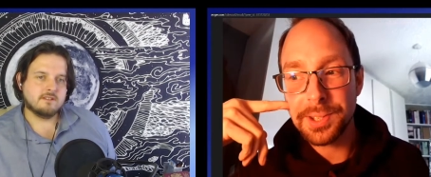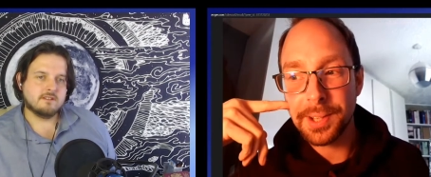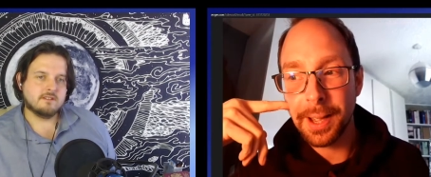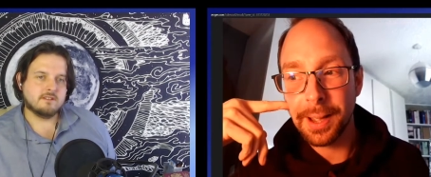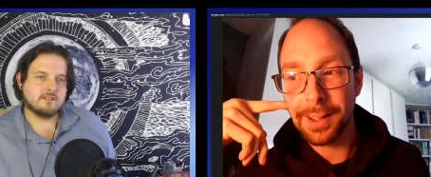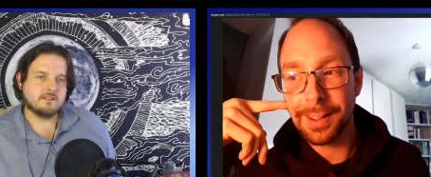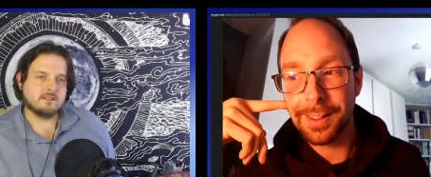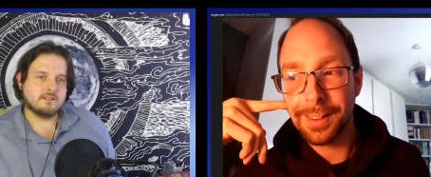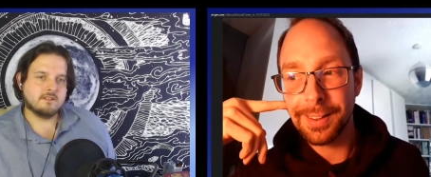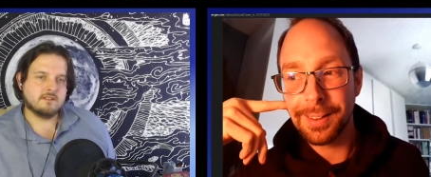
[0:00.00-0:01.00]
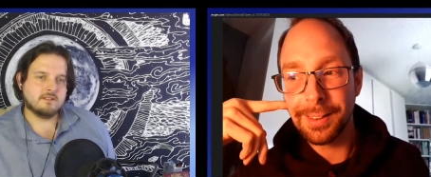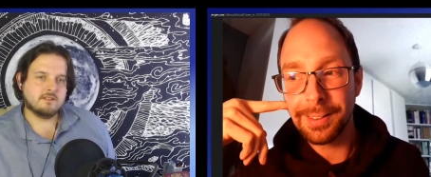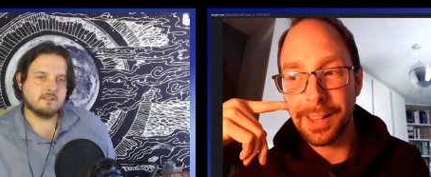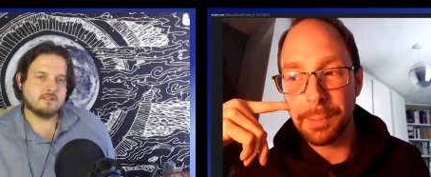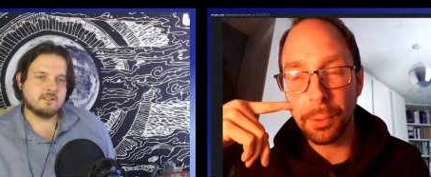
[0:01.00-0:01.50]
Speaker 1: uh,
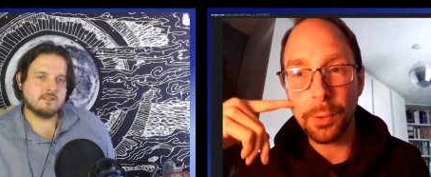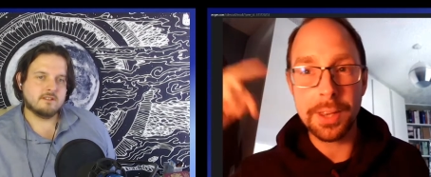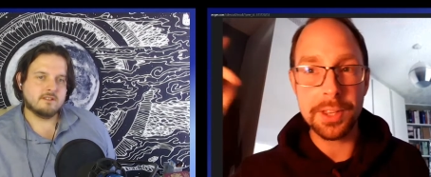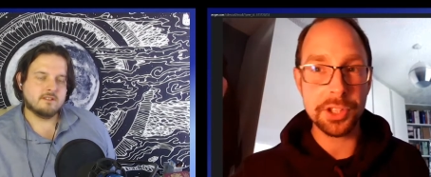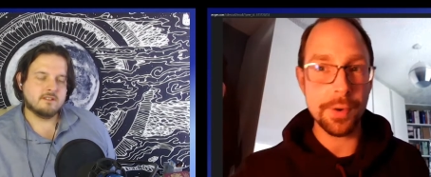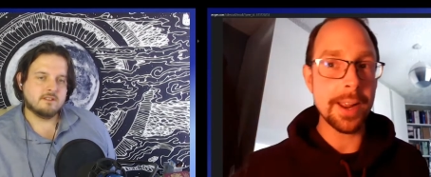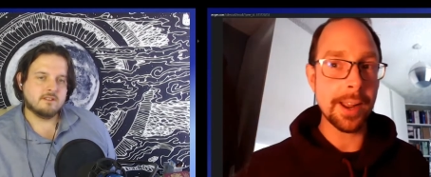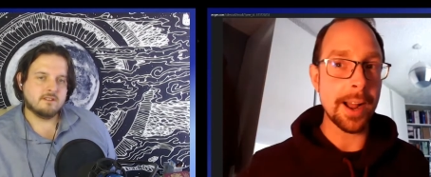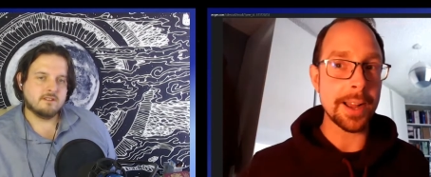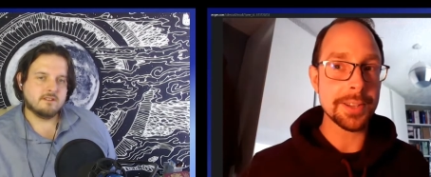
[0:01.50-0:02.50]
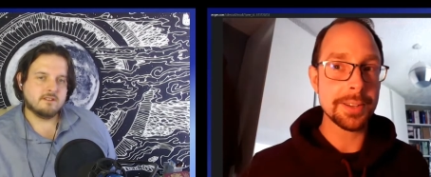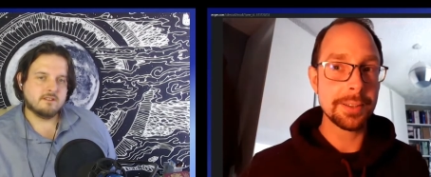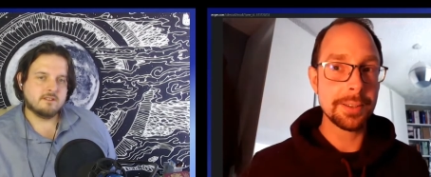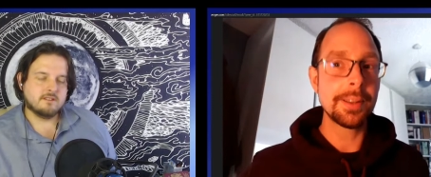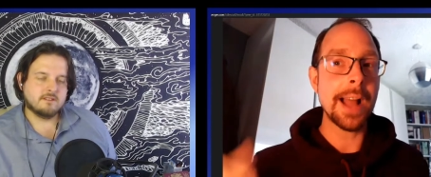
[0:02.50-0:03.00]
they brought in the straight guys,
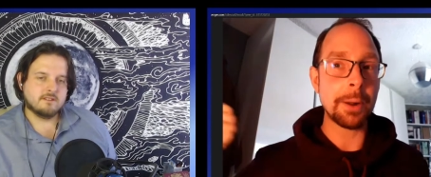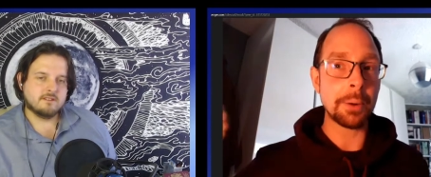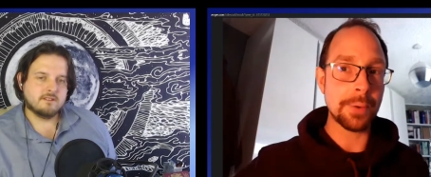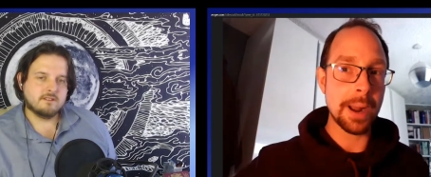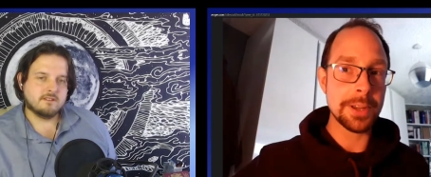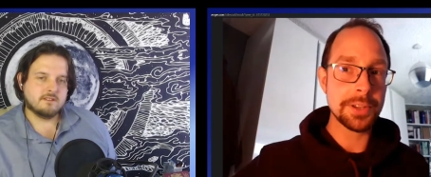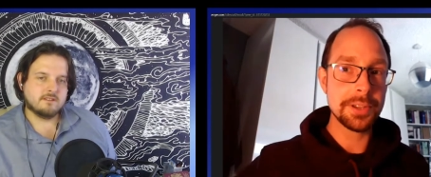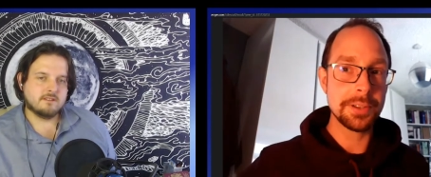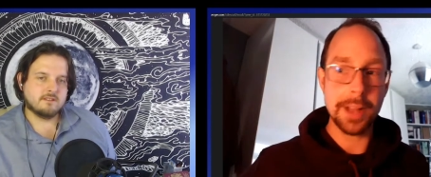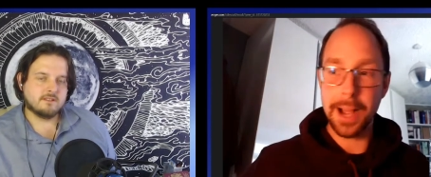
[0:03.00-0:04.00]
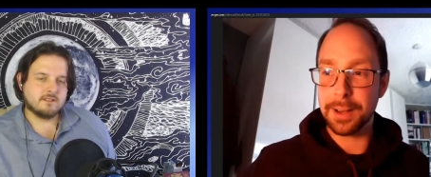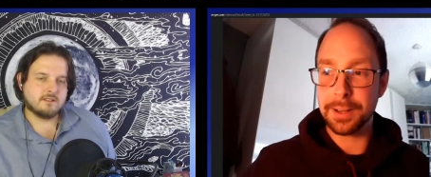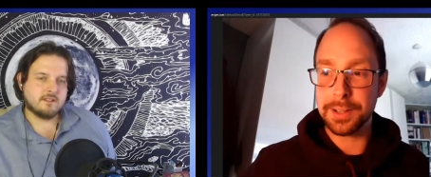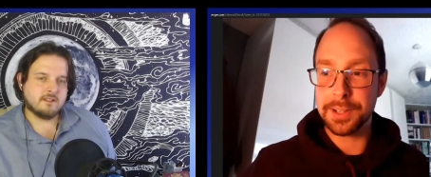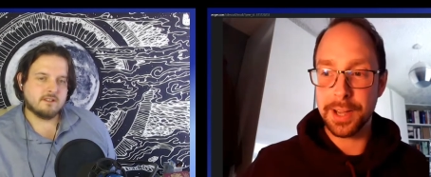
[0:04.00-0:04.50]
Harold Ramis
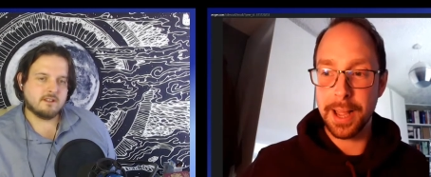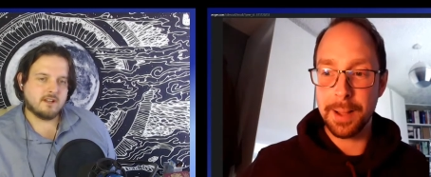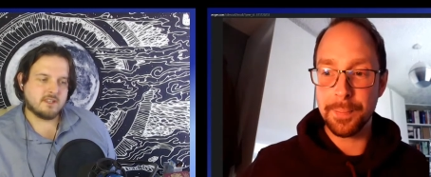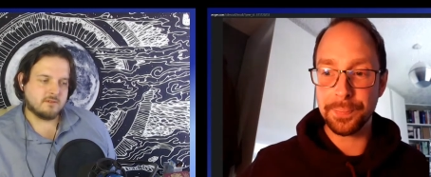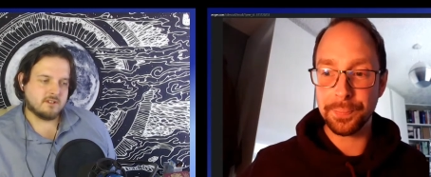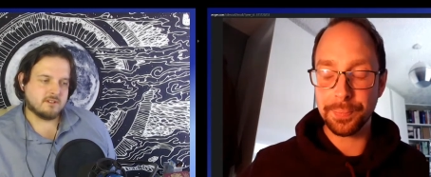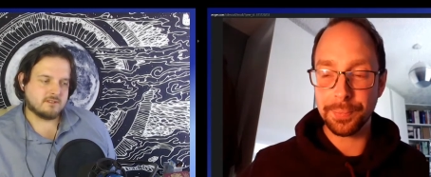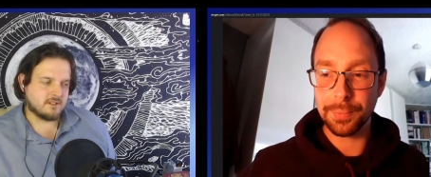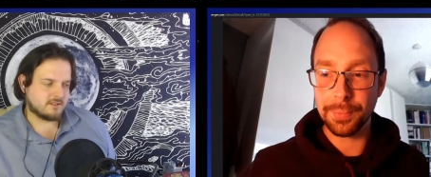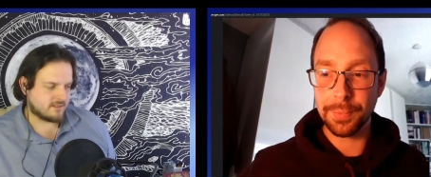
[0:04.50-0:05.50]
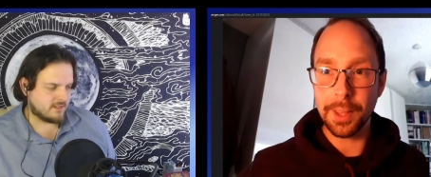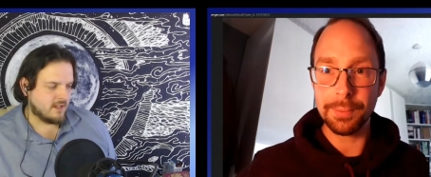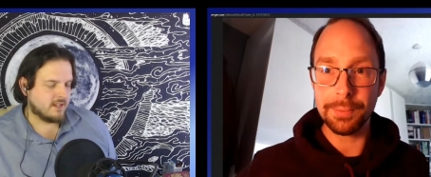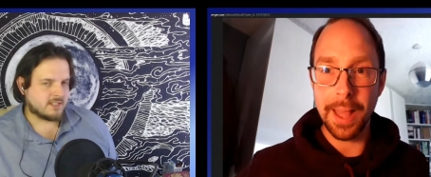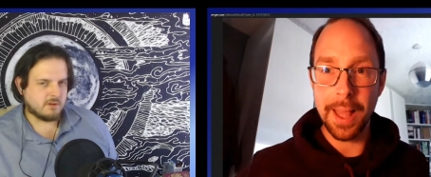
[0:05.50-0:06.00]
and. Uh, um, uh,
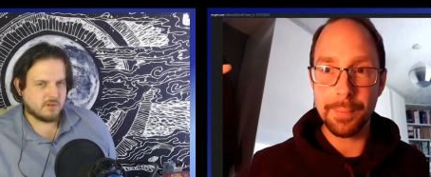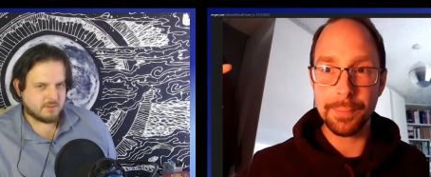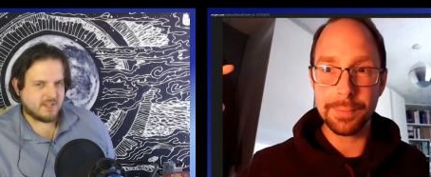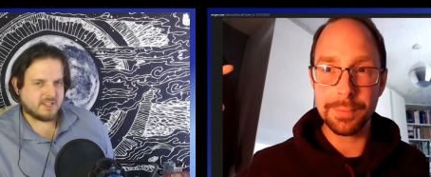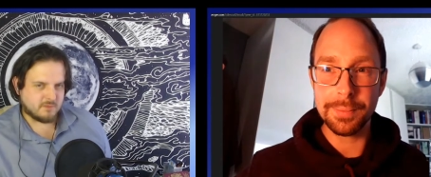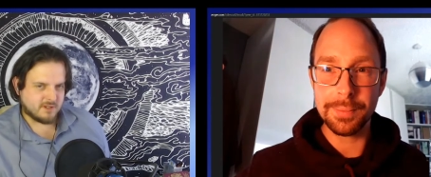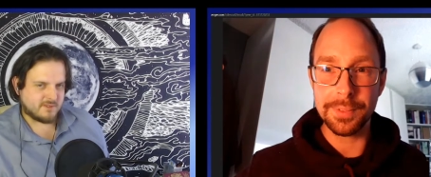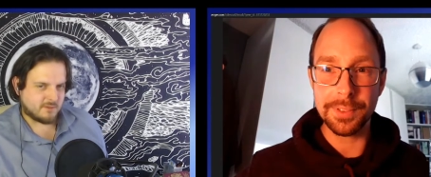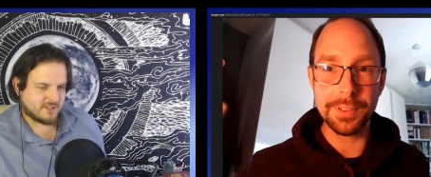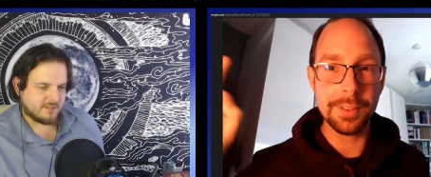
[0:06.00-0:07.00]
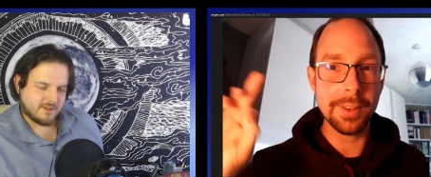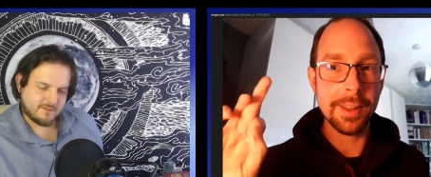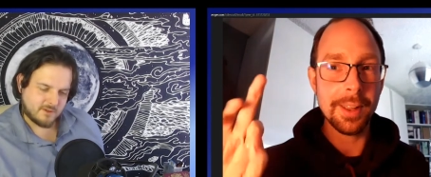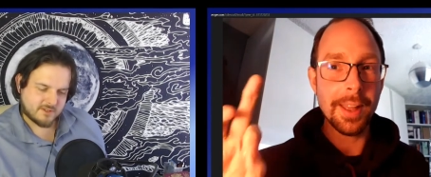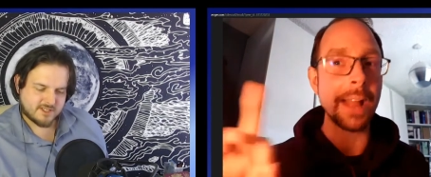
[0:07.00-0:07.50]
Speaker 2: it would have been Eddie Murphy, wouldn't it? But of
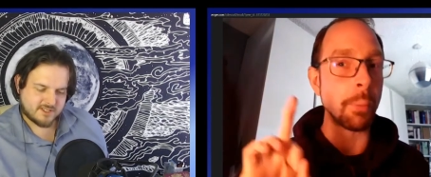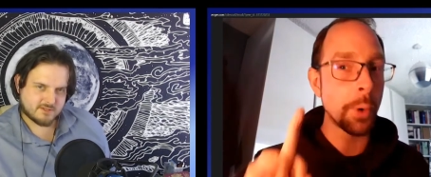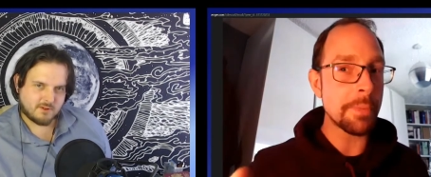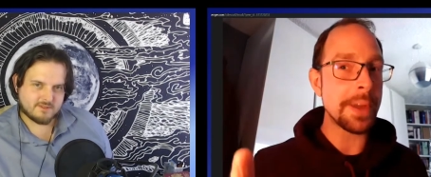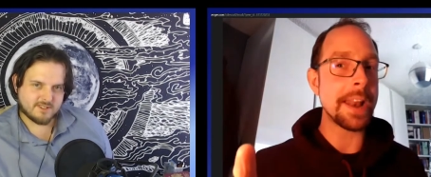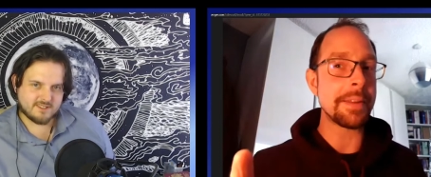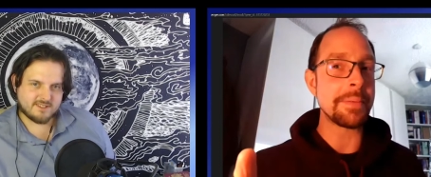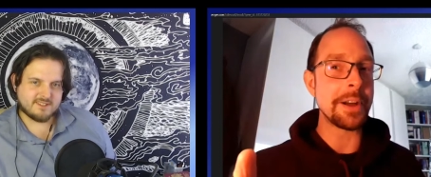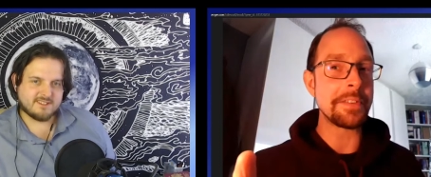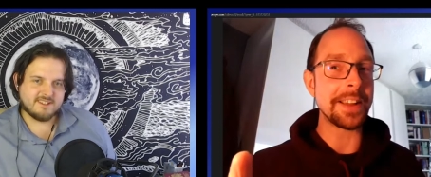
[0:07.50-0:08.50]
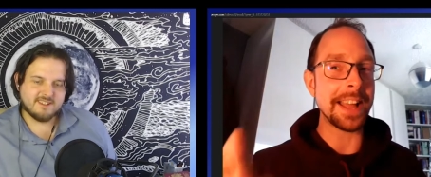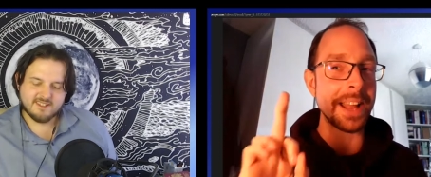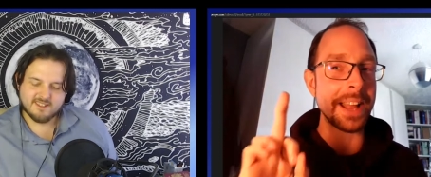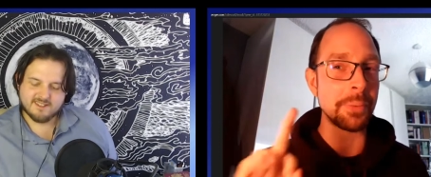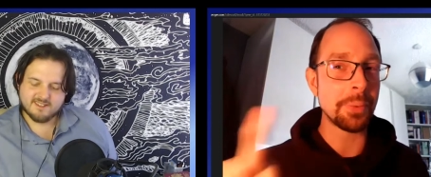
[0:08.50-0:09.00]
course, it, it would have been Eddie
Speaker 1: Murphy.
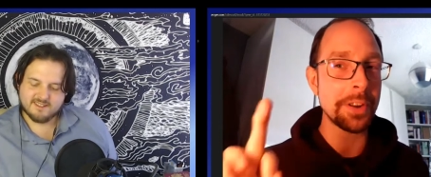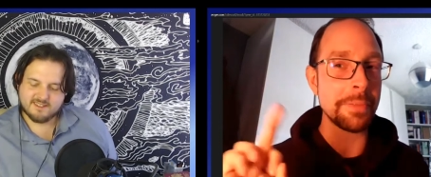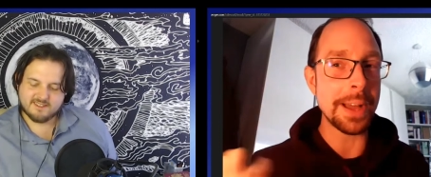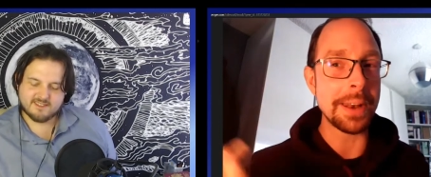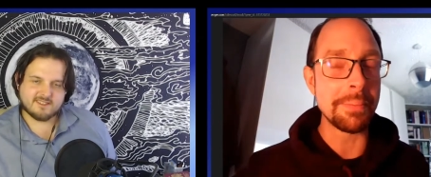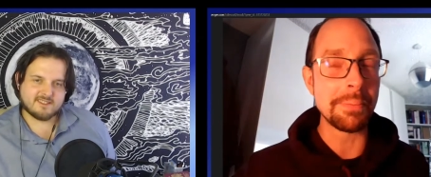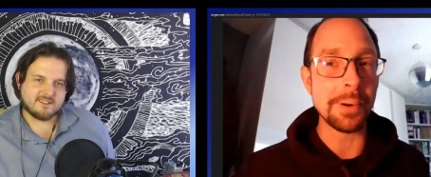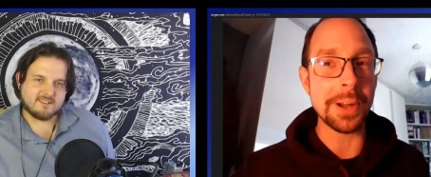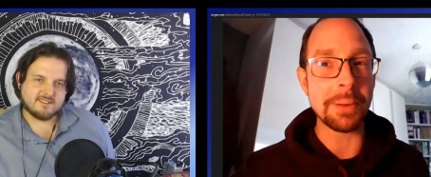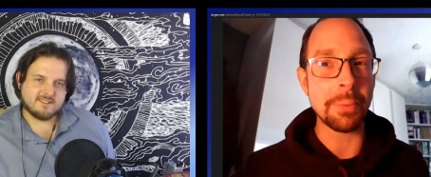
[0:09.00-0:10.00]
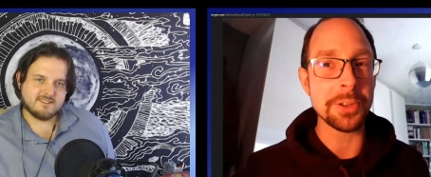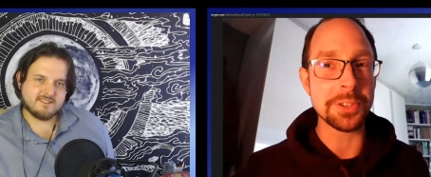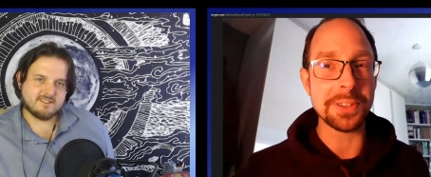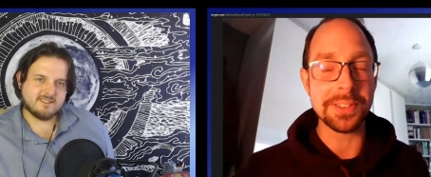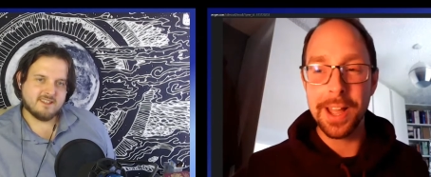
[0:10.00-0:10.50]
It would have been, but yeah. it
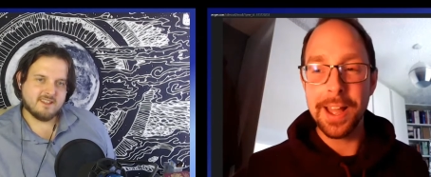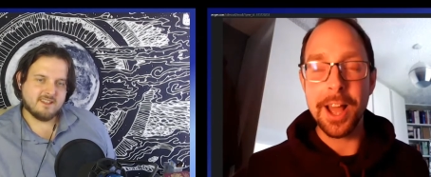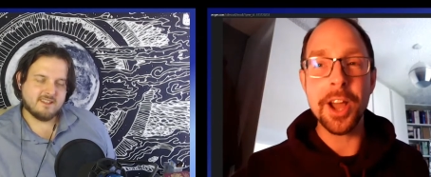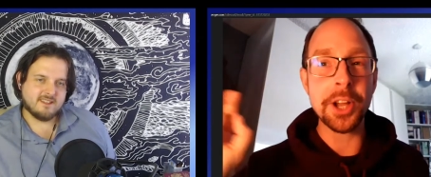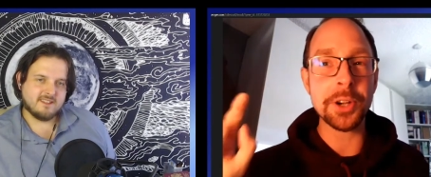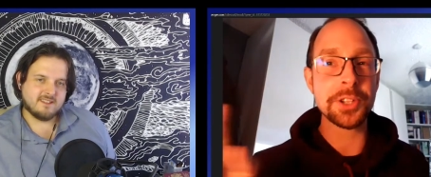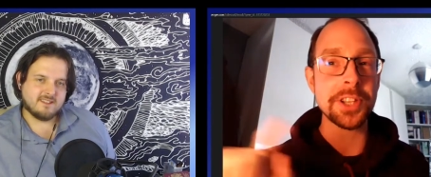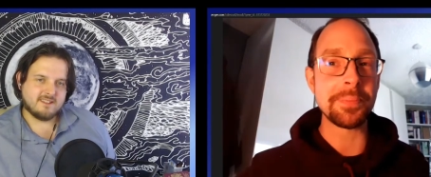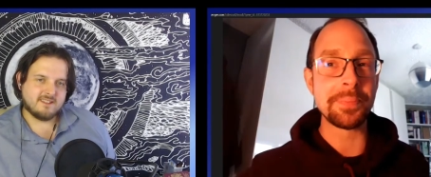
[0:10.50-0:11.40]
wasn't. Ernie Hudson.